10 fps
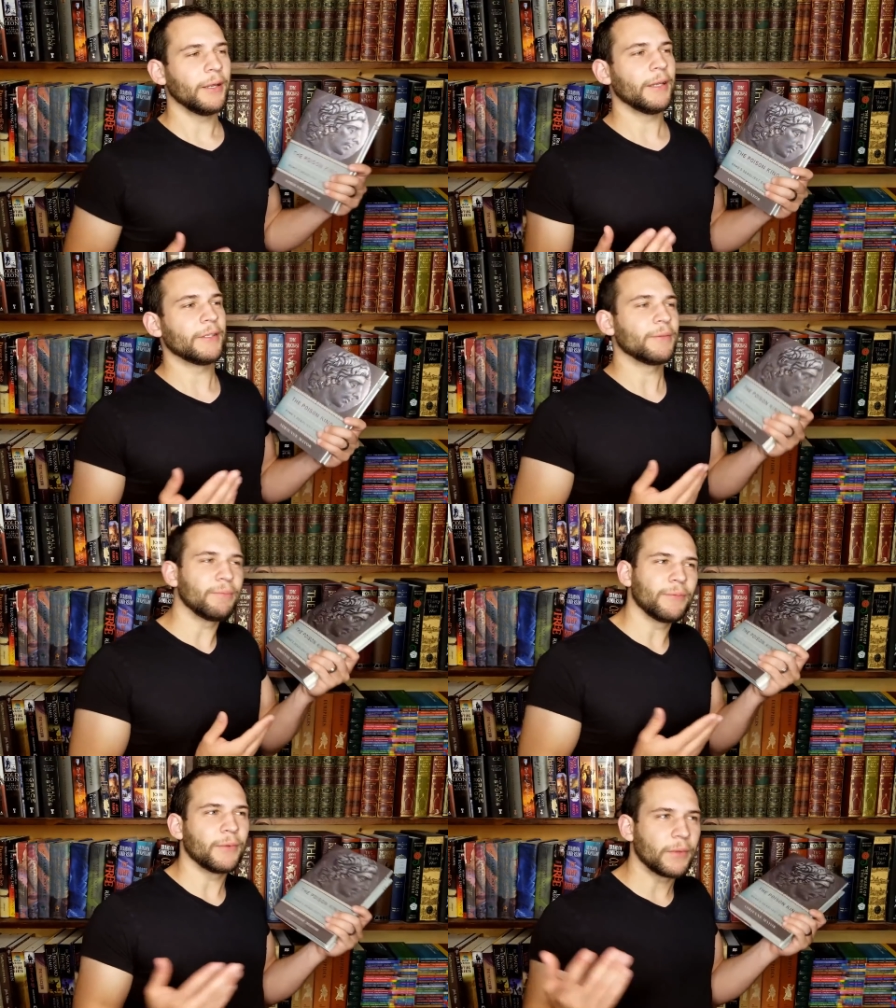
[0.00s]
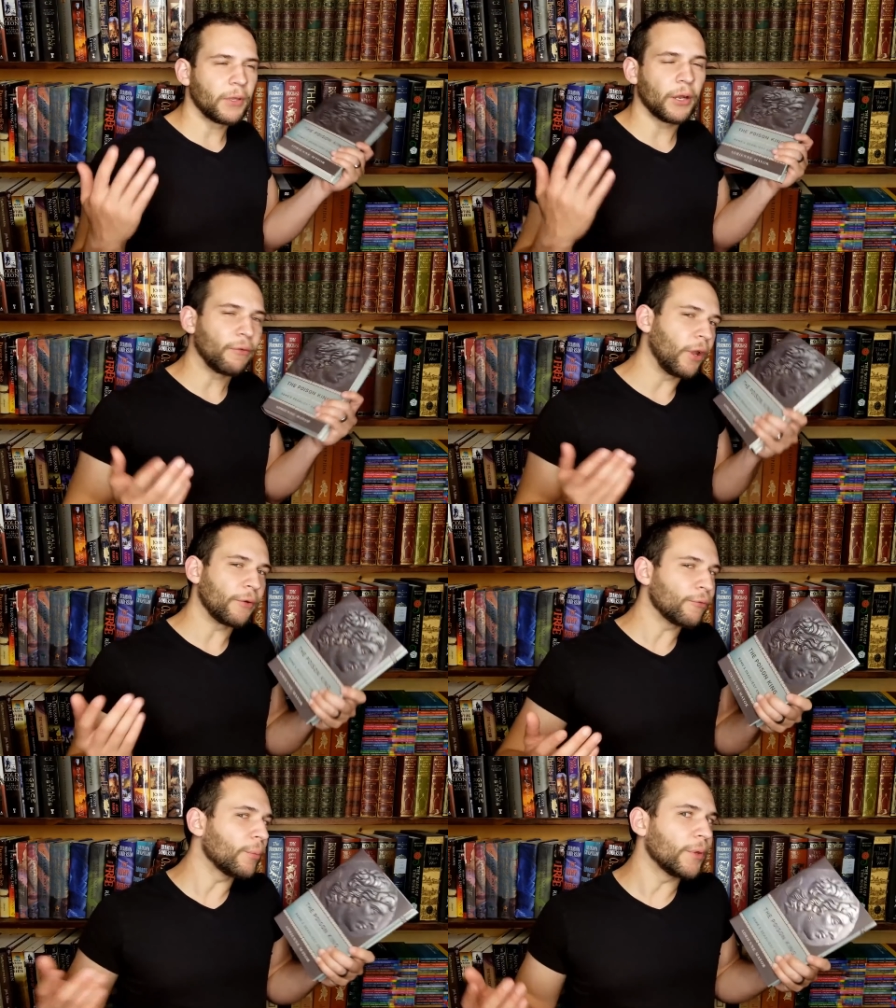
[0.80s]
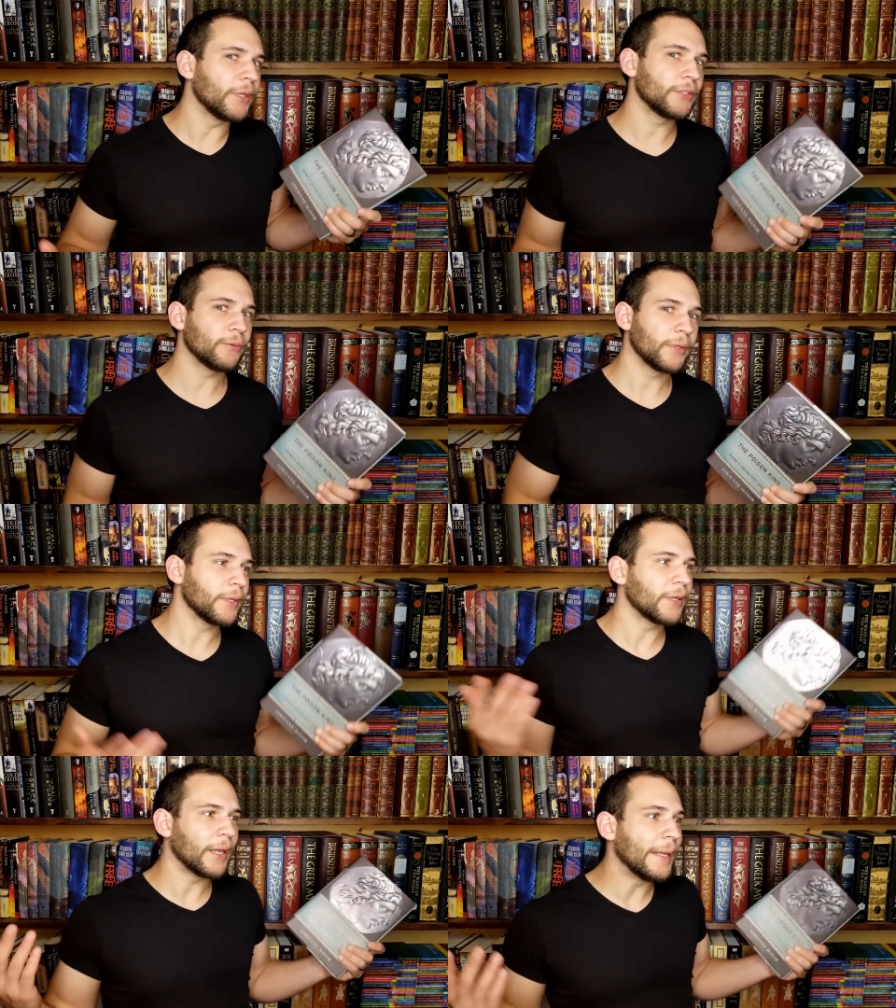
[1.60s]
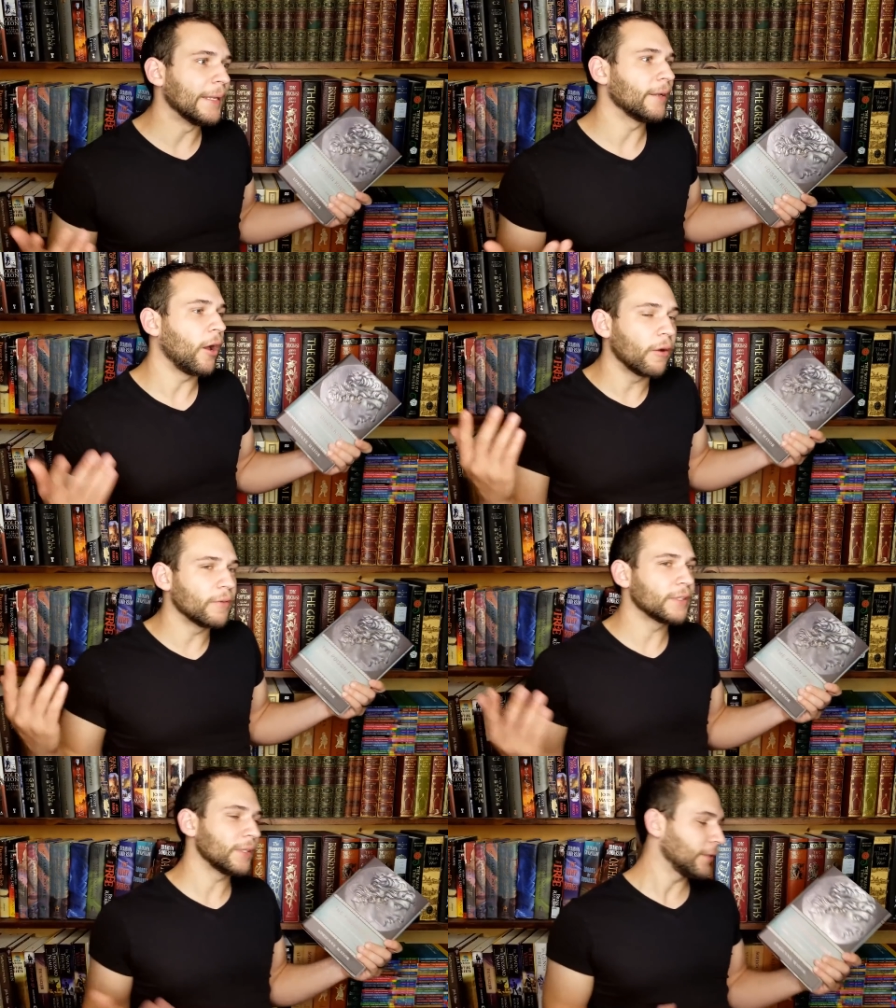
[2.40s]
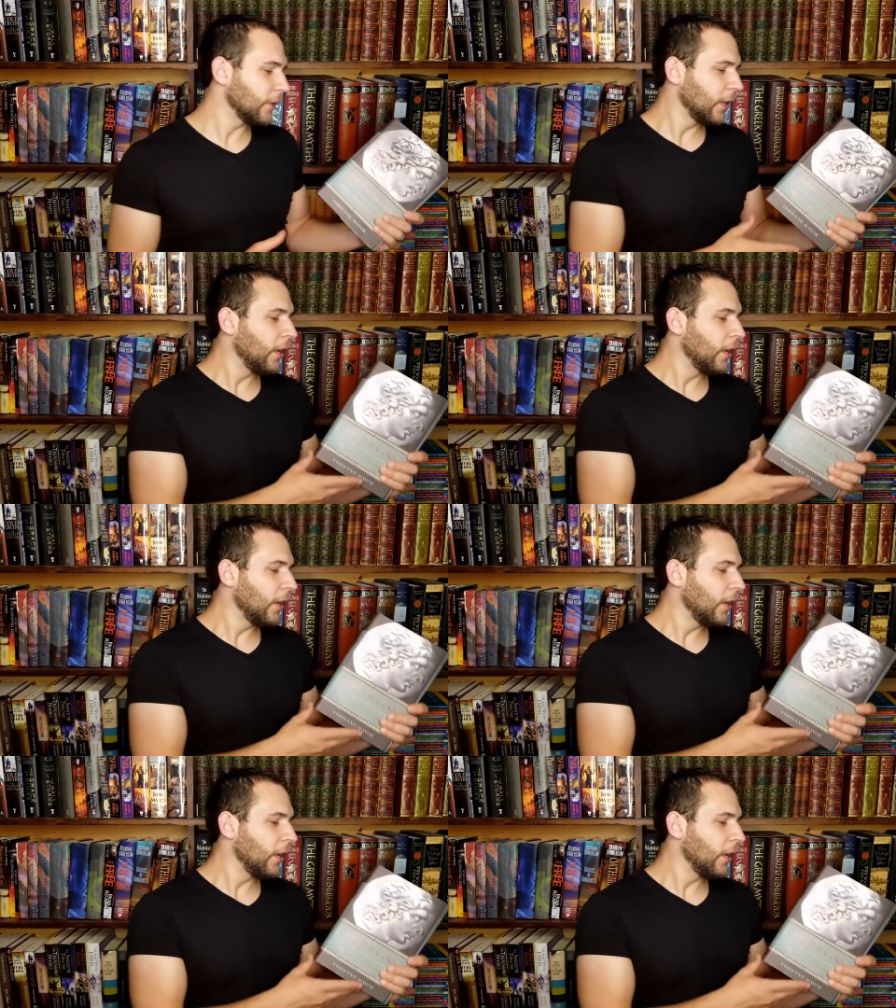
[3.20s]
it's got a lot of Roman history in it, obviously.